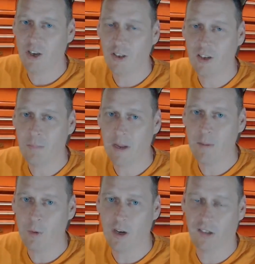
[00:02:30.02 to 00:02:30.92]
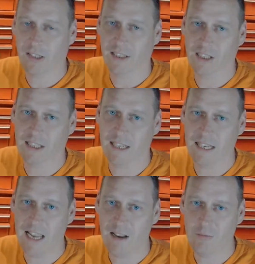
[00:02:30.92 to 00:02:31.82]
couldn't have been worse
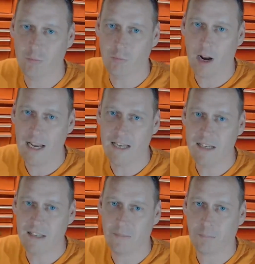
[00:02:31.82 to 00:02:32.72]
actually. It rained